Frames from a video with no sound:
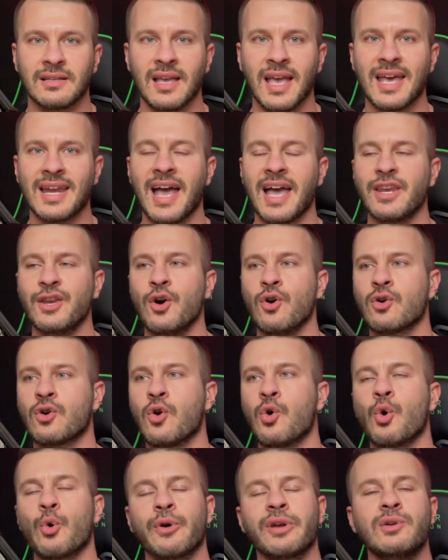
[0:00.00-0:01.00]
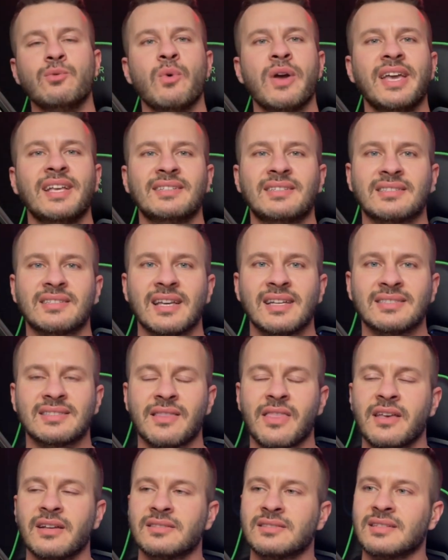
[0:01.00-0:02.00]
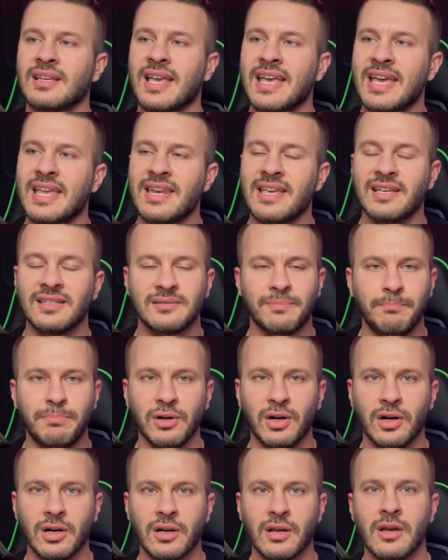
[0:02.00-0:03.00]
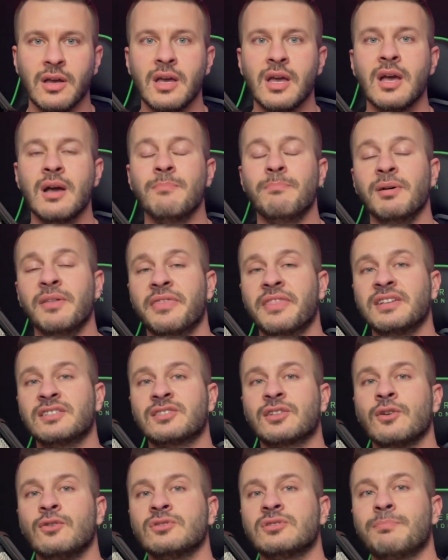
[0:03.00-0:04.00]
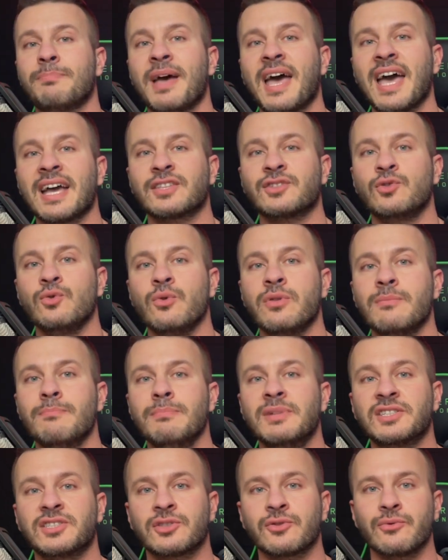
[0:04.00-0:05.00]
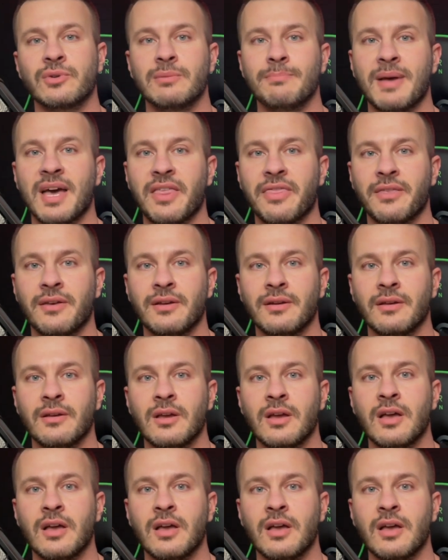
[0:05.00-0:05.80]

And I know Corey Wayne says this in his book, but this goes back to the mystery method.